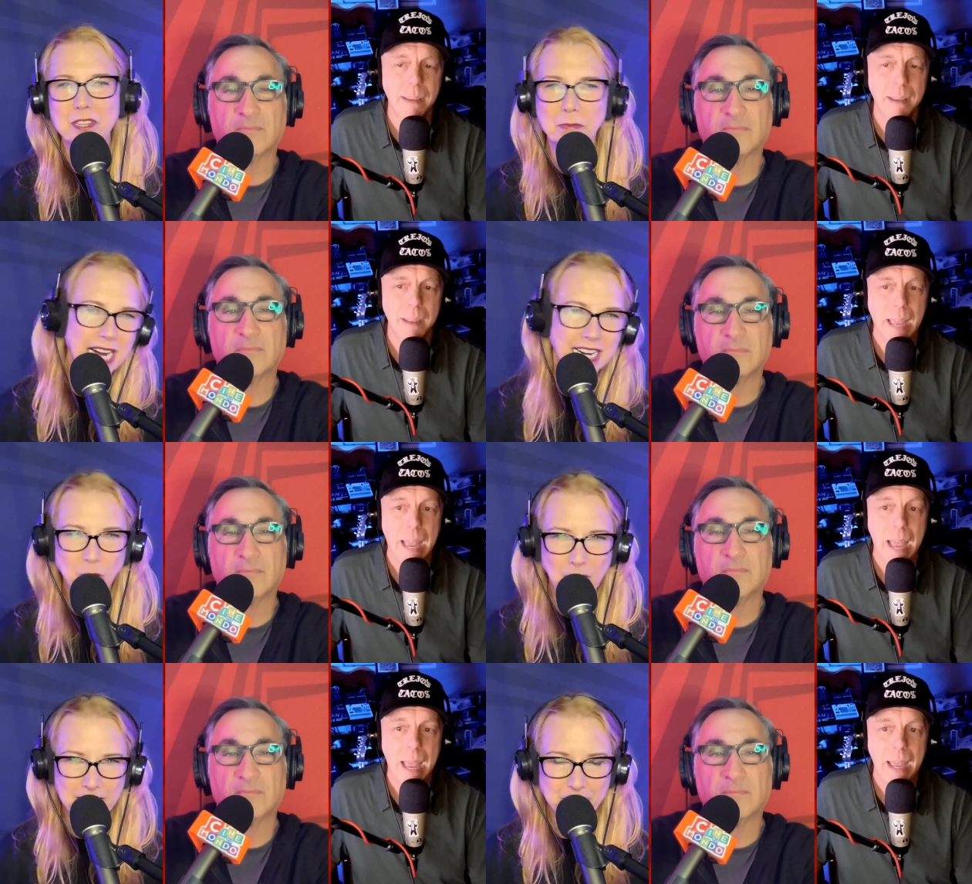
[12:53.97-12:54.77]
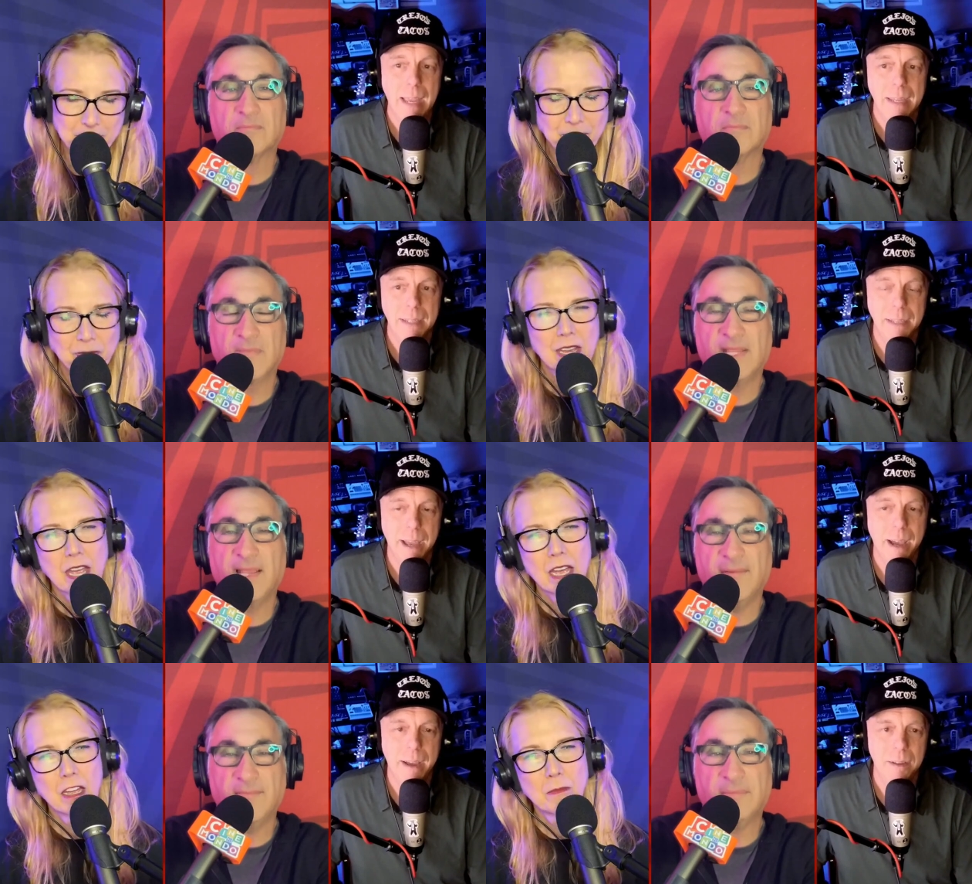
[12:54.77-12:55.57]
Speaker 1: the black and white
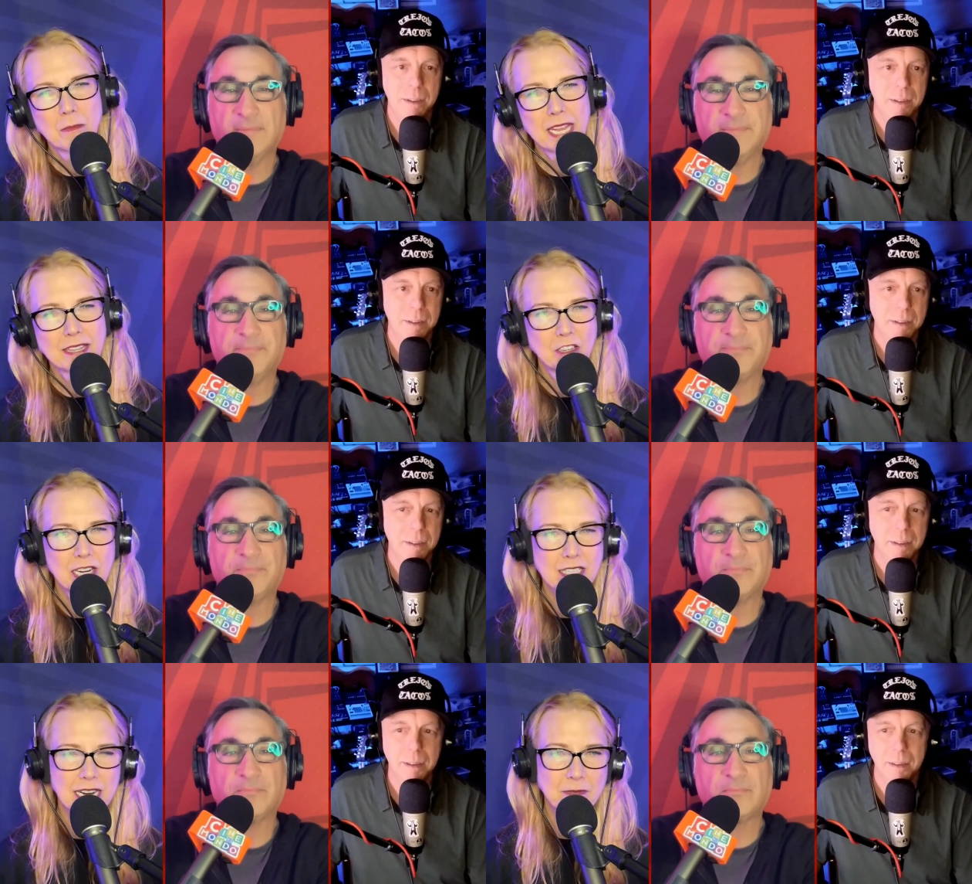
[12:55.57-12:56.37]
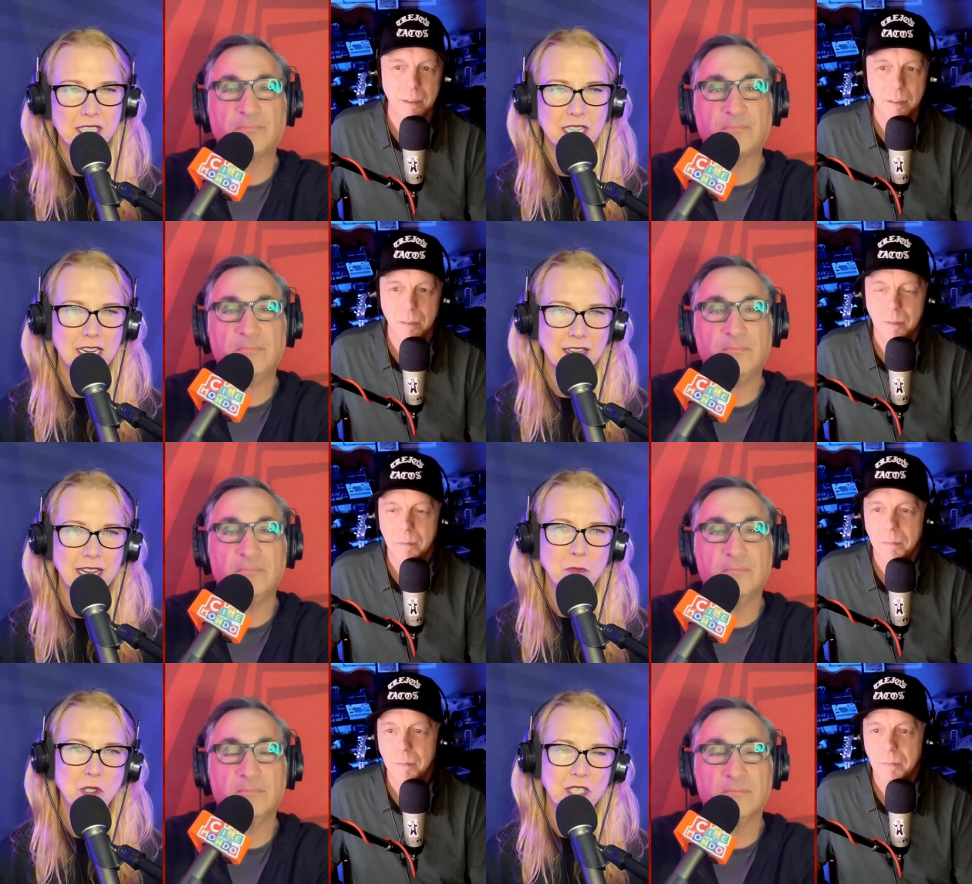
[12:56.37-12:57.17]
yeah um and the great type design and
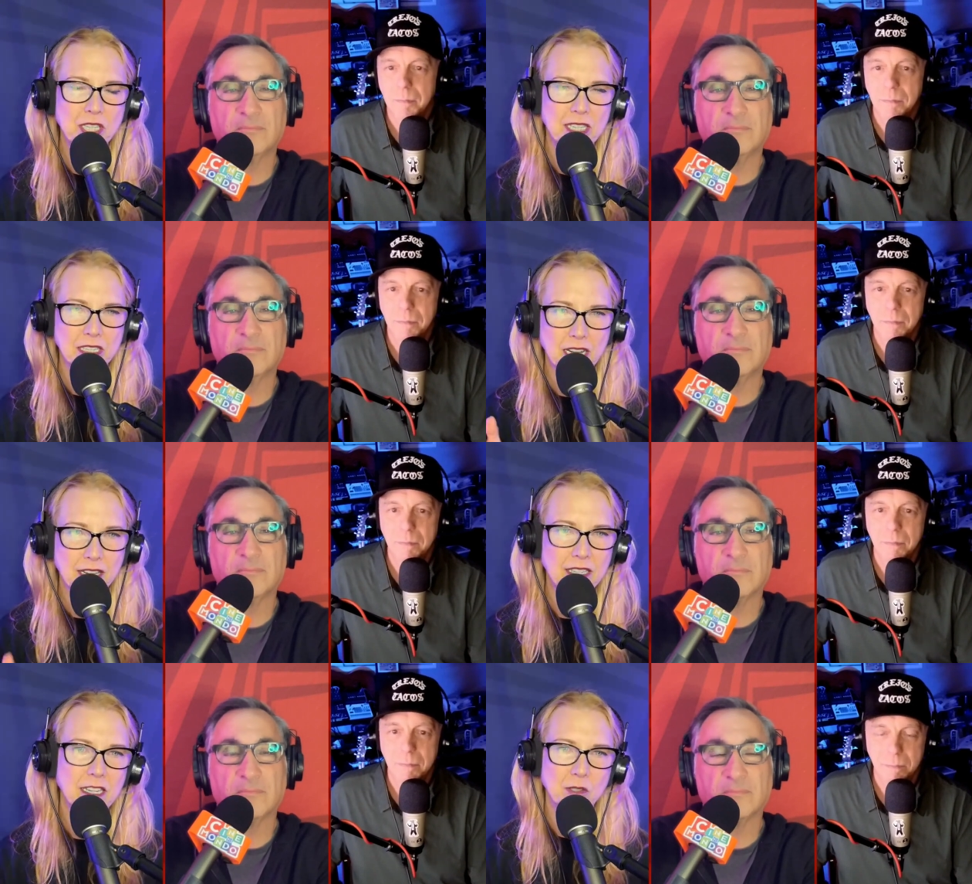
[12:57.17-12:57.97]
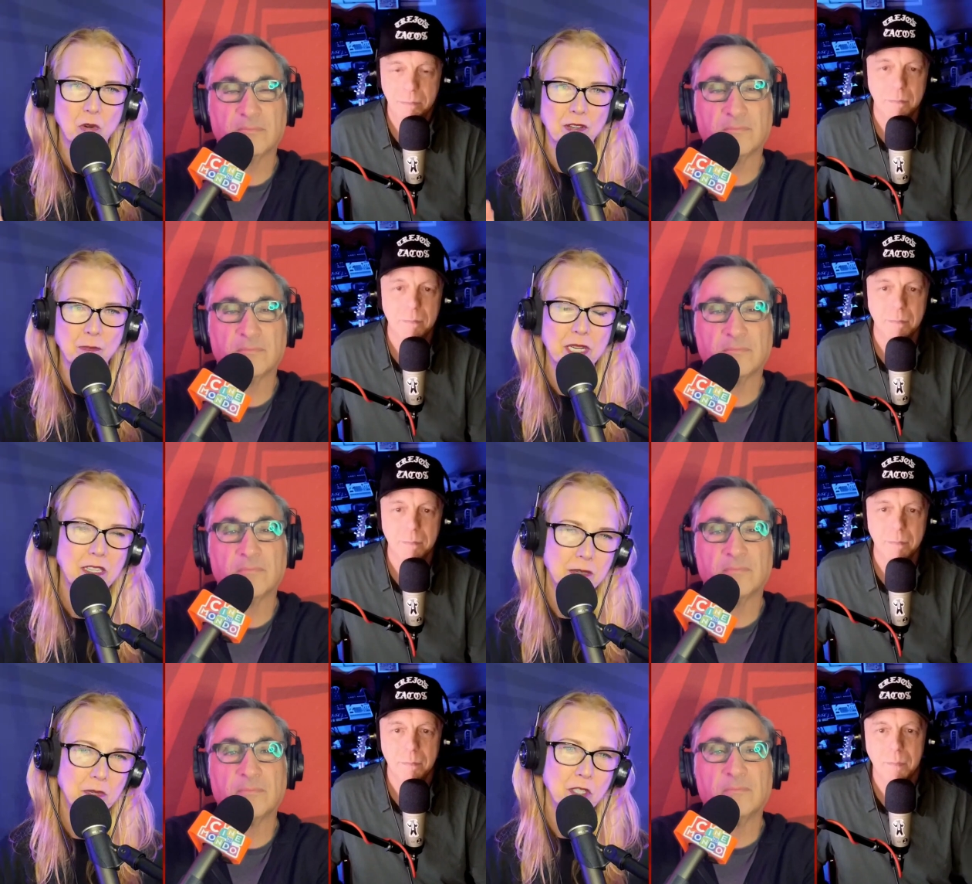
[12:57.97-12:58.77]
that music and a lot of the cuts were on the beat
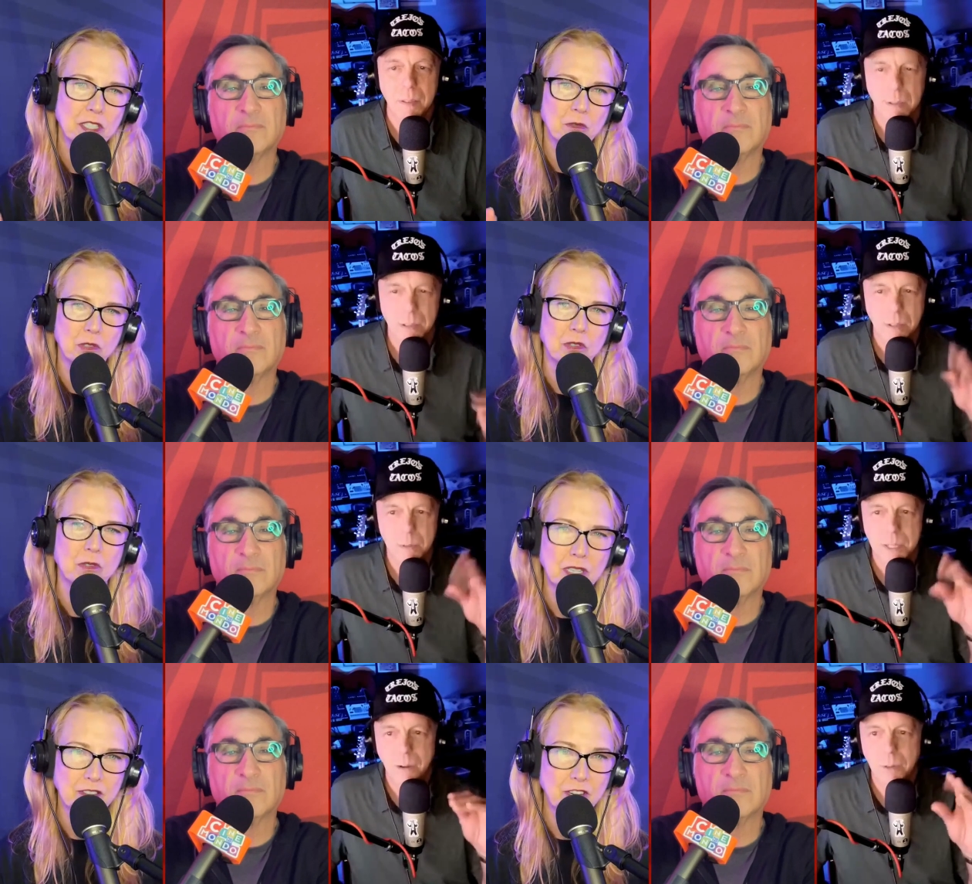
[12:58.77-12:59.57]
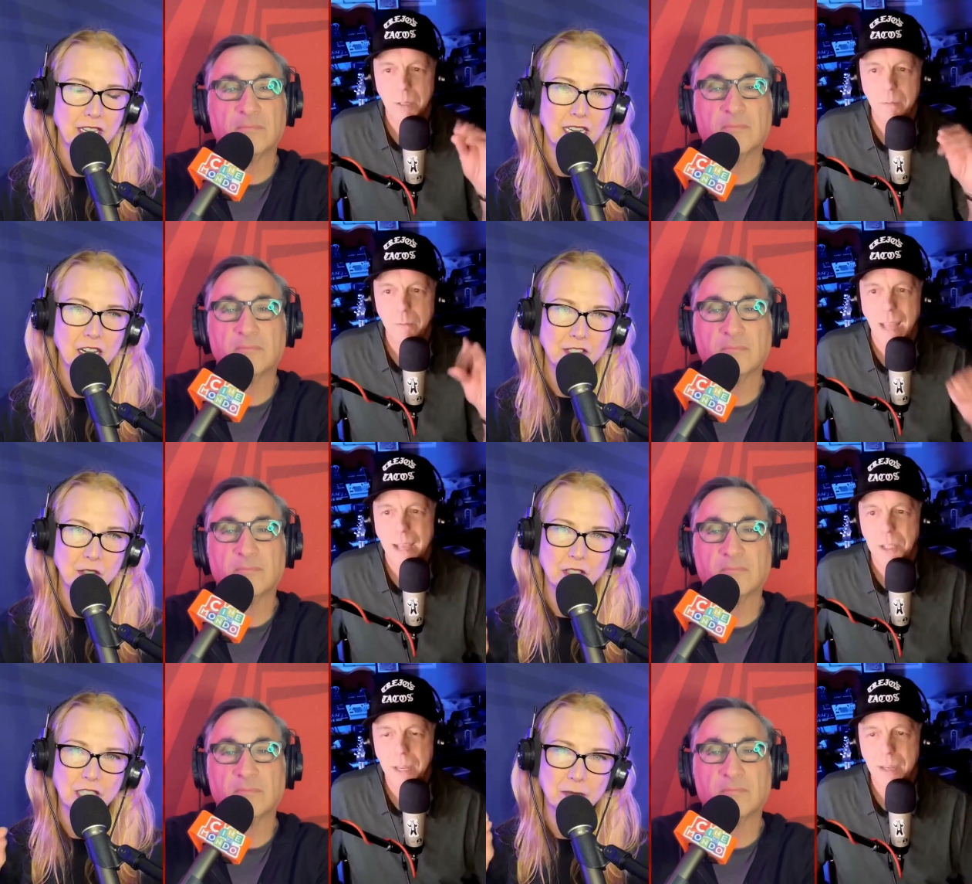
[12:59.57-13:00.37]
of the music which was, was really, fun and
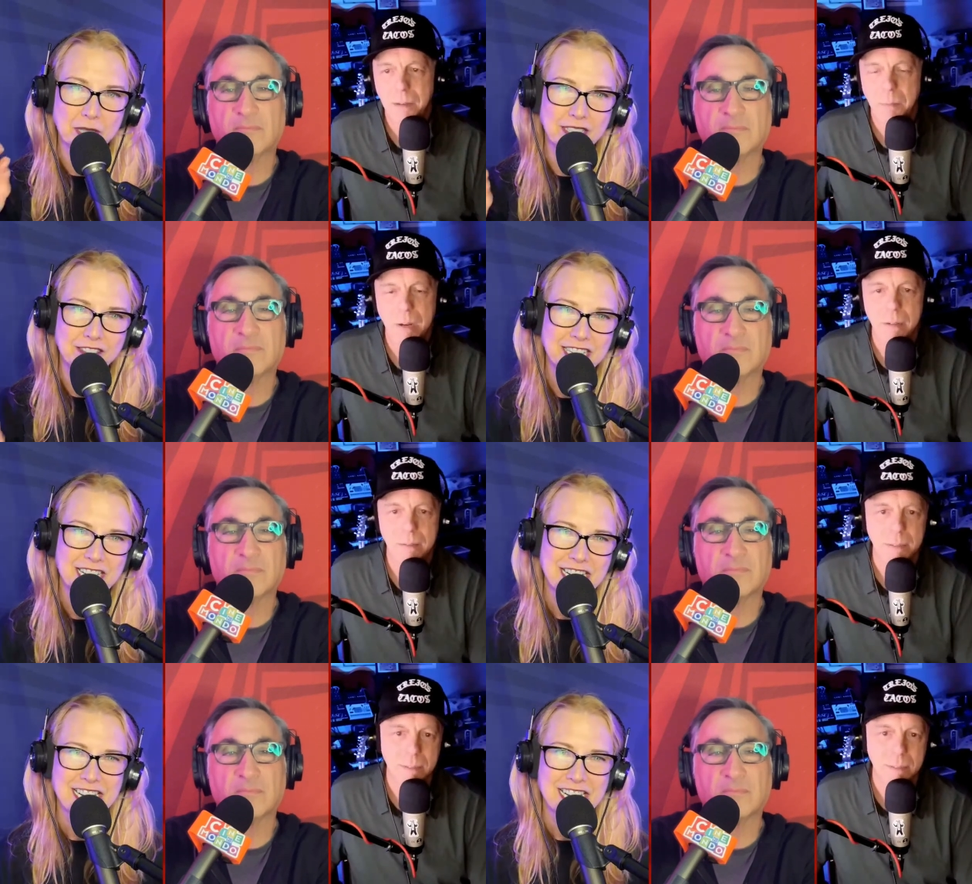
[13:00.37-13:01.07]
also a little bit of